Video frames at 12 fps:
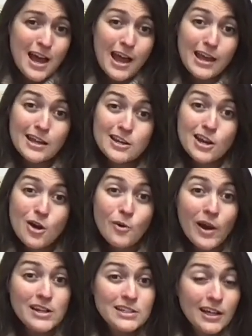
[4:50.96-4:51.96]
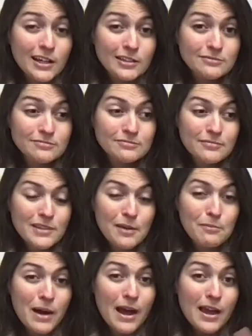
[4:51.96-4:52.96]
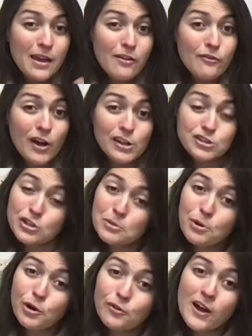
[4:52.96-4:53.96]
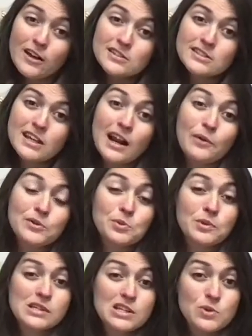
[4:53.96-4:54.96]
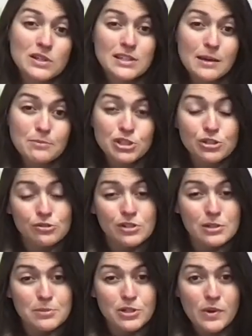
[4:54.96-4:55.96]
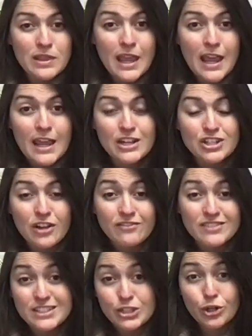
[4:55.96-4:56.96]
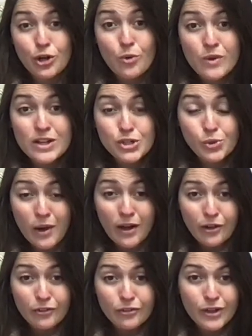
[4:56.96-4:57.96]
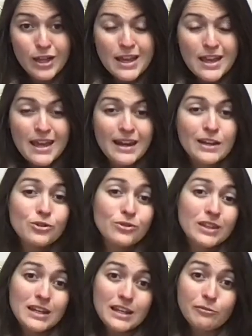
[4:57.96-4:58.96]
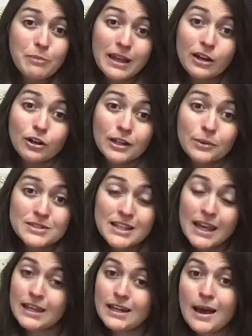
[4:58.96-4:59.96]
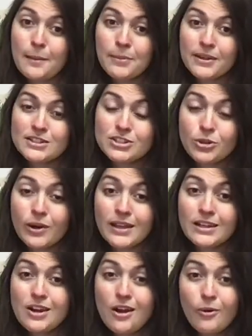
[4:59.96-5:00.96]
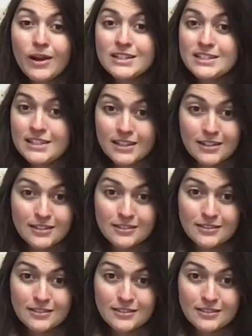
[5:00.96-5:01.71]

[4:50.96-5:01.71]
I had no idea my fostering profile said I was willing to accept children between the age of 0 and 12, and I knew the need of my area was 8 and up, and so I had no idea